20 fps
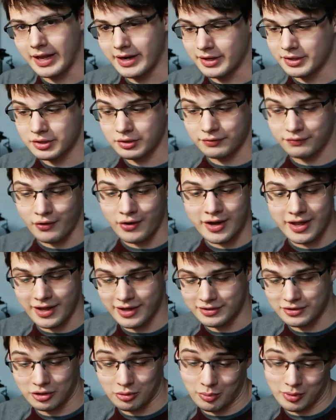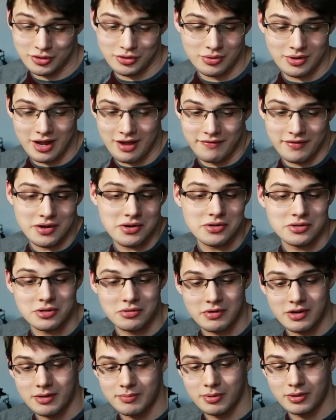And it's just funny, it took me two and a half years
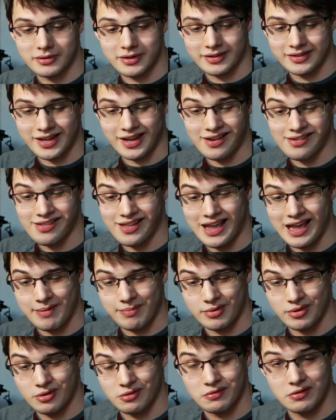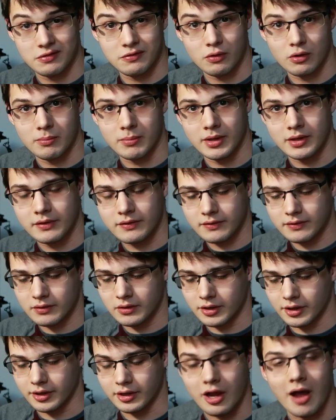to read a book that technically happened over four months,
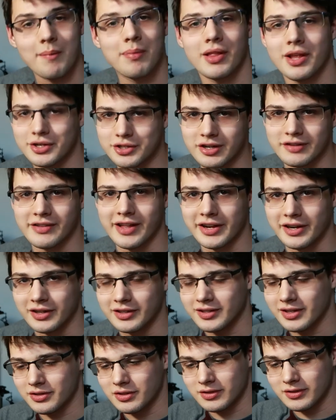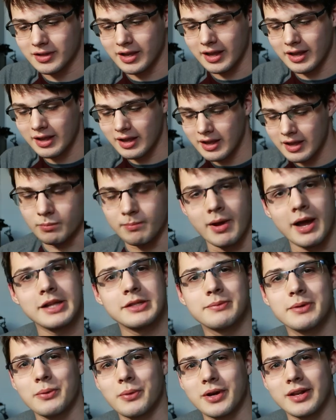or a compilation of letters, I should say.
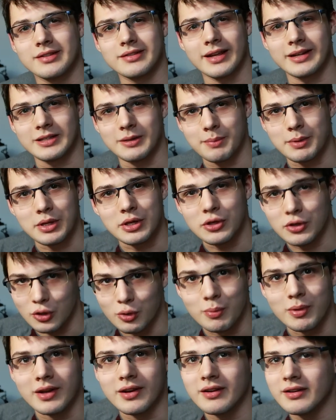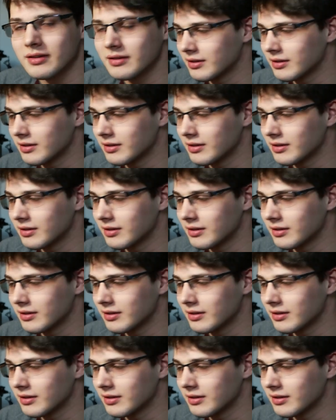Reminds me what it's like to be human.